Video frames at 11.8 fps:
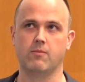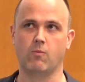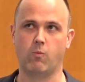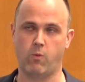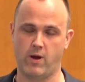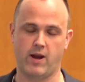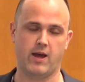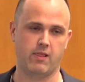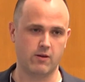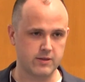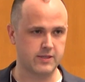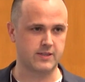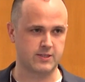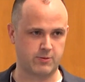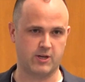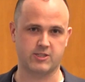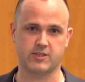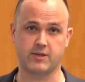When I looked at this
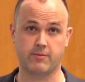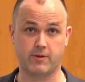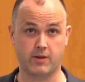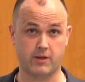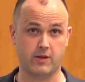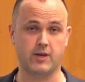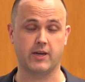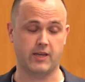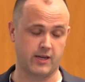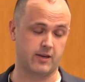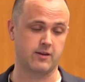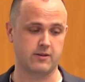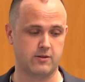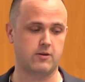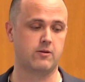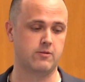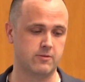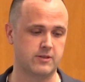project, I'm like, again,
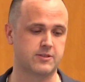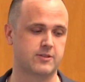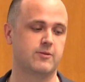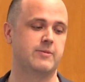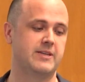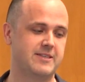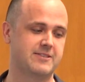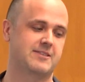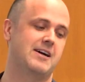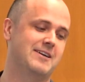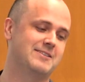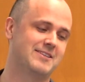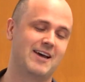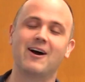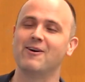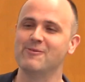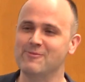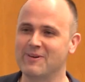oh, there's so many slats.
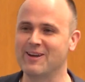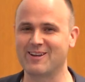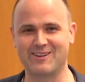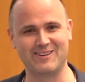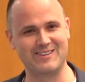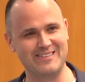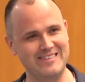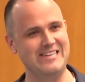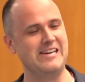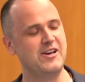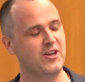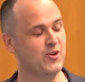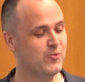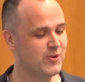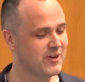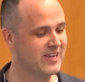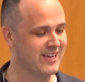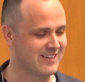How am I going to
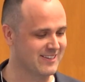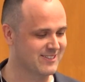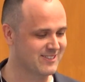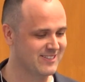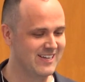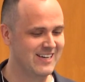communicate this?